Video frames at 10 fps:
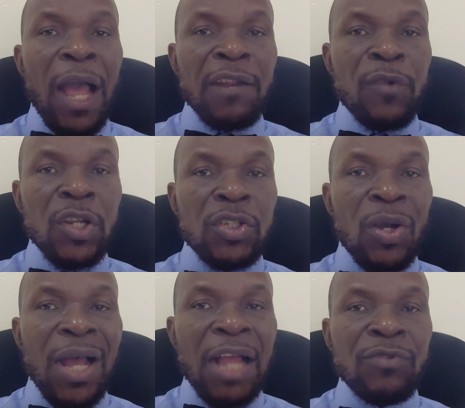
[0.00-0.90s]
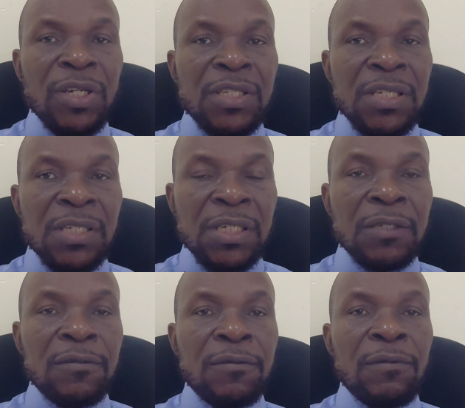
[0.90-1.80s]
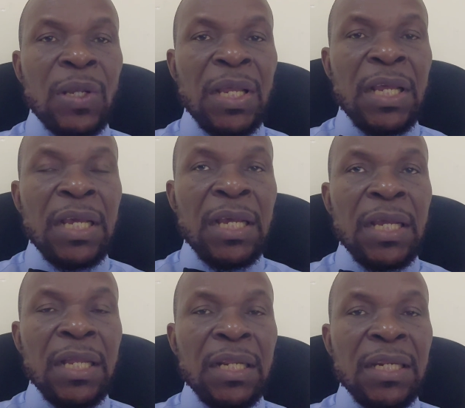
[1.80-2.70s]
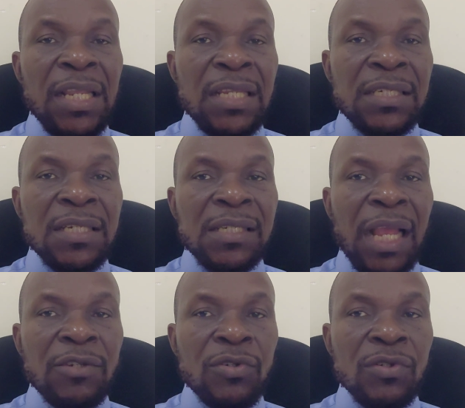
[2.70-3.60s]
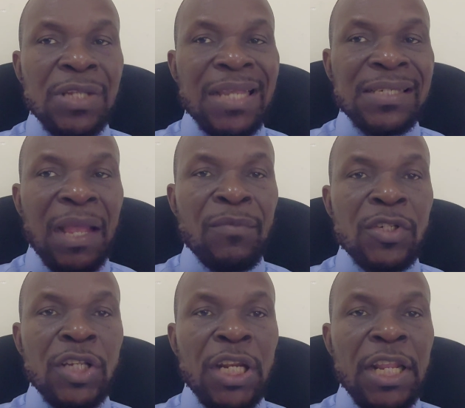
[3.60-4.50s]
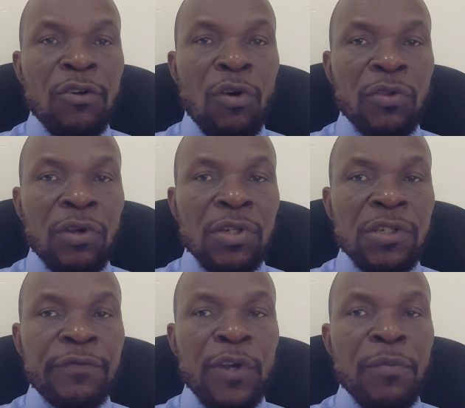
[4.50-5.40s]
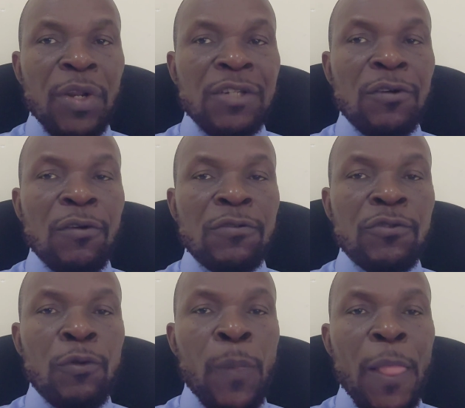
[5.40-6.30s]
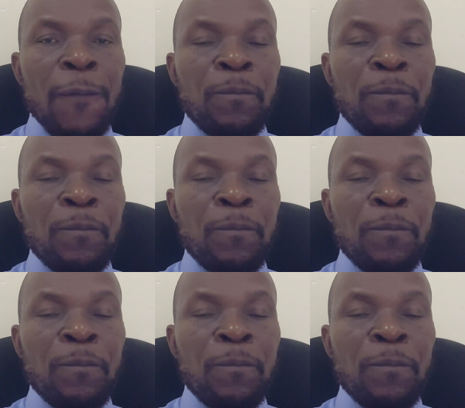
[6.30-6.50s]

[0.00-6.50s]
and Immigration Act 2016. These statutes establish the legal authority for immigration control.